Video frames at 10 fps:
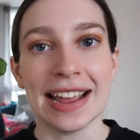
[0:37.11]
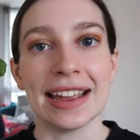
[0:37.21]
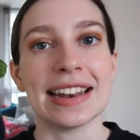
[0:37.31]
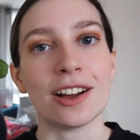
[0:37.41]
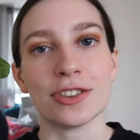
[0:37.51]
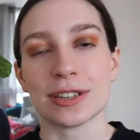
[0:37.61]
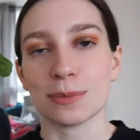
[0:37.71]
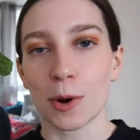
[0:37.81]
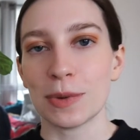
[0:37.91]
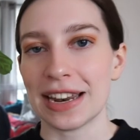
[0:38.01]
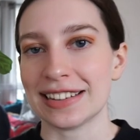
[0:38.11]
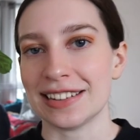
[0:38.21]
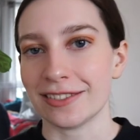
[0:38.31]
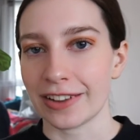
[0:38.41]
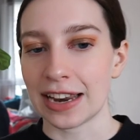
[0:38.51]
Now this moment is a
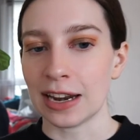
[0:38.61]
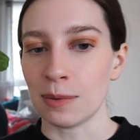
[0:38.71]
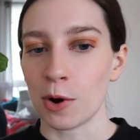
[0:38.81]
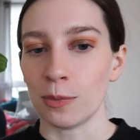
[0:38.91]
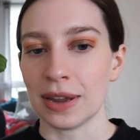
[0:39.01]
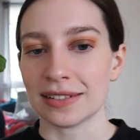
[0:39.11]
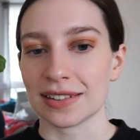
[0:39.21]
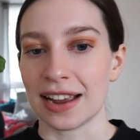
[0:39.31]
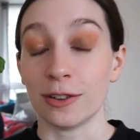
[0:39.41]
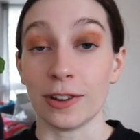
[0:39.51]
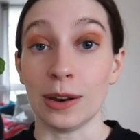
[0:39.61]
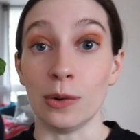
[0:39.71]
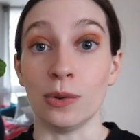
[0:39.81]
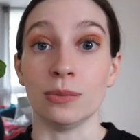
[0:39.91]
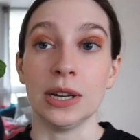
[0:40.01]
defining moment kind of
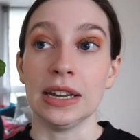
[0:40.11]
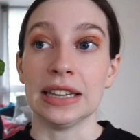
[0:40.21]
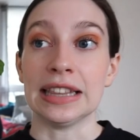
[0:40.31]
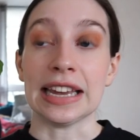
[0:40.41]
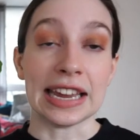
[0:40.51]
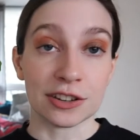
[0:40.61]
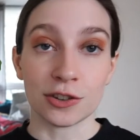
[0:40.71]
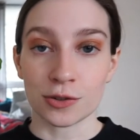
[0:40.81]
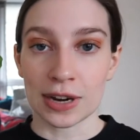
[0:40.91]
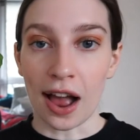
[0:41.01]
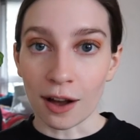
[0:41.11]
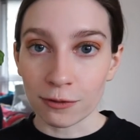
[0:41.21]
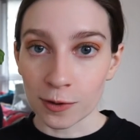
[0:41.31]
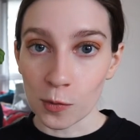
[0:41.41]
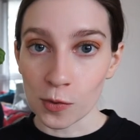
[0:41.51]
in the history
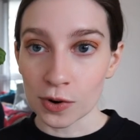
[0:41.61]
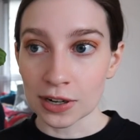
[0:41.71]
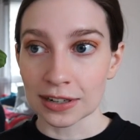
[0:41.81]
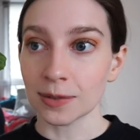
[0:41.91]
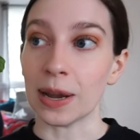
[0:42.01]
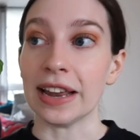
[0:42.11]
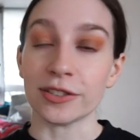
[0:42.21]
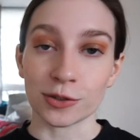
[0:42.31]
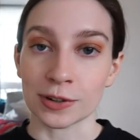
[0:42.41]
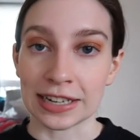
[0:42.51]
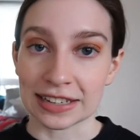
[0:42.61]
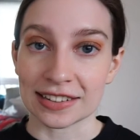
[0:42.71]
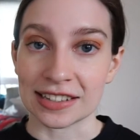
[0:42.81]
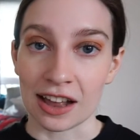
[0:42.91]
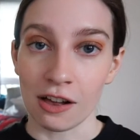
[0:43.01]
of the war, history
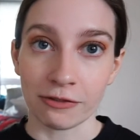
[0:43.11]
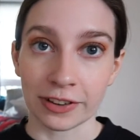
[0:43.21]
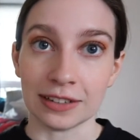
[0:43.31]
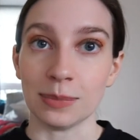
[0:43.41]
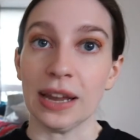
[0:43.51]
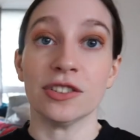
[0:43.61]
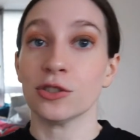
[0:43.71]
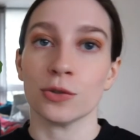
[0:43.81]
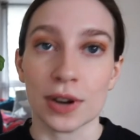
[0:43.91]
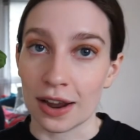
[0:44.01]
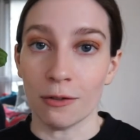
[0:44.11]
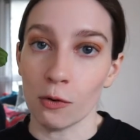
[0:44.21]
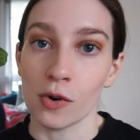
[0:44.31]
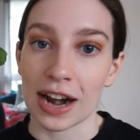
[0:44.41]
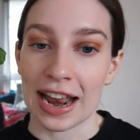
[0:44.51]
itself, and history of
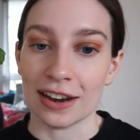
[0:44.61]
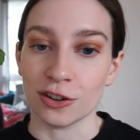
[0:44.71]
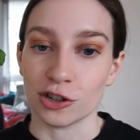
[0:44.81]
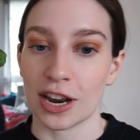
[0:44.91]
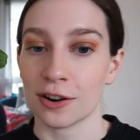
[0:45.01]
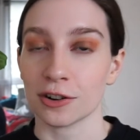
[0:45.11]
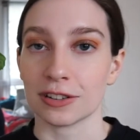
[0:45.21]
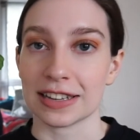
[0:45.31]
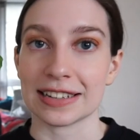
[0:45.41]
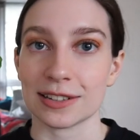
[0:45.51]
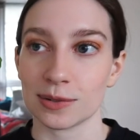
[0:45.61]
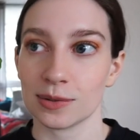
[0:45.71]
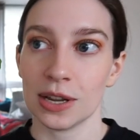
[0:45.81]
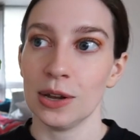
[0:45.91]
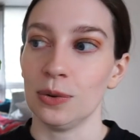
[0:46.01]
war in general as it's
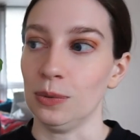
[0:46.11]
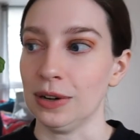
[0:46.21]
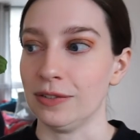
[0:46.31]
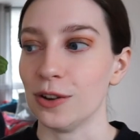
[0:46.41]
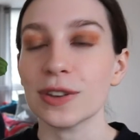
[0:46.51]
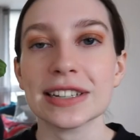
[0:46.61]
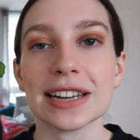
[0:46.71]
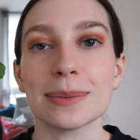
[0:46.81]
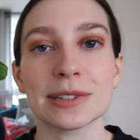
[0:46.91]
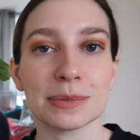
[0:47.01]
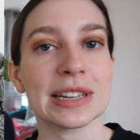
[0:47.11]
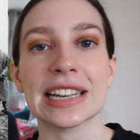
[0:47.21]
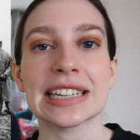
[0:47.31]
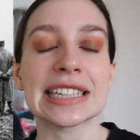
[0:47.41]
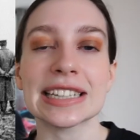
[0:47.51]
one of the only times something
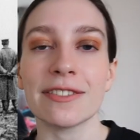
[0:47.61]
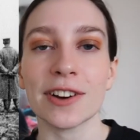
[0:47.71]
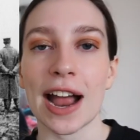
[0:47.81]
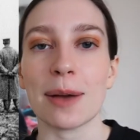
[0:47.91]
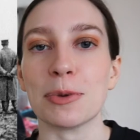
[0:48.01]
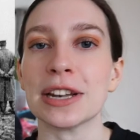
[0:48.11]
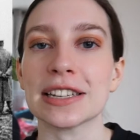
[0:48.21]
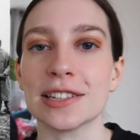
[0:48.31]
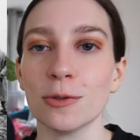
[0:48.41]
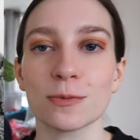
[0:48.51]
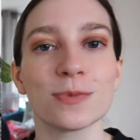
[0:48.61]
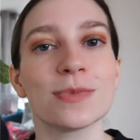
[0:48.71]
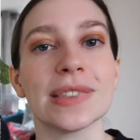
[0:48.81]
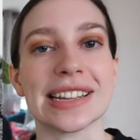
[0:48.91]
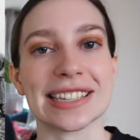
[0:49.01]
like this has ever happened. So
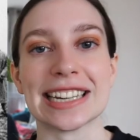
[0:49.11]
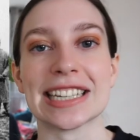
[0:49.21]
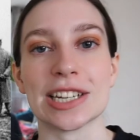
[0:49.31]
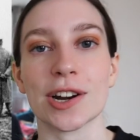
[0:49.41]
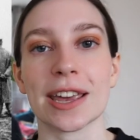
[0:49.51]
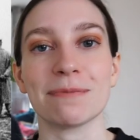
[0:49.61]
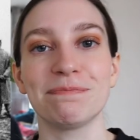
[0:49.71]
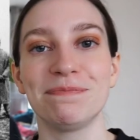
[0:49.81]
let's get started.